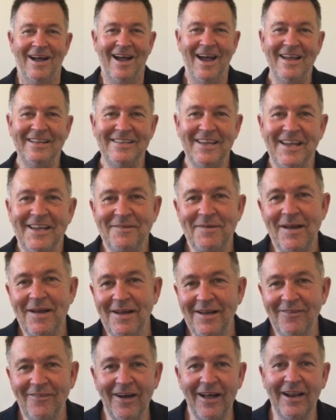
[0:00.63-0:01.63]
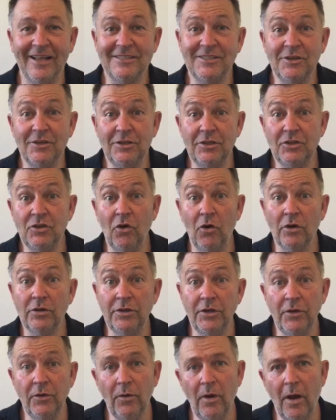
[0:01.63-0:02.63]
Hey team, well it's good to talk
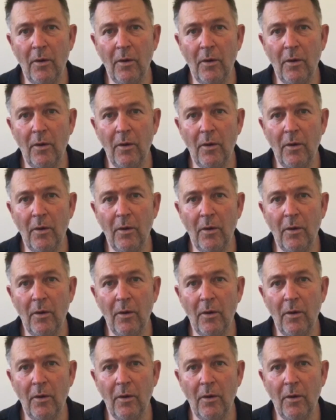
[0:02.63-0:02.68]
to you.